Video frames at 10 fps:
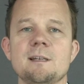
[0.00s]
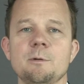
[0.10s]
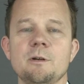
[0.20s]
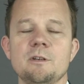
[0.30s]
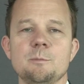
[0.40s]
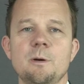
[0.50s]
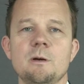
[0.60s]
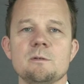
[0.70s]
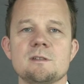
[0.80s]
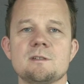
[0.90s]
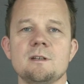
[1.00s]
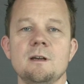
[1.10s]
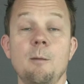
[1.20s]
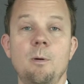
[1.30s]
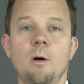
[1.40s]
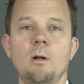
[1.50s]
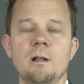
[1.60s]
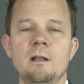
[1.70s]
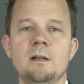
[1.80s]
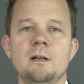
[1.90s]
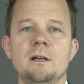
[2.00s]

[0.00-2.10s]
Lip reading: I'm going to post a poll